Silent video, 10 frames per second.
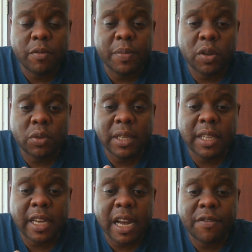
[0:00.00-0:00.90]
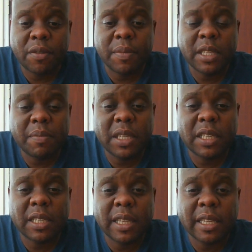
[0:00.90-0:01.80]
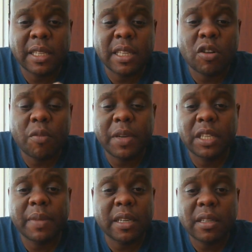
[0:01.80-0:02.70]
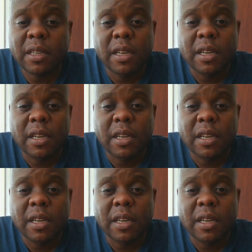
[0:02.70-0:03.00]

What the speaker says: Because once they come from these meetings, they see the commitment,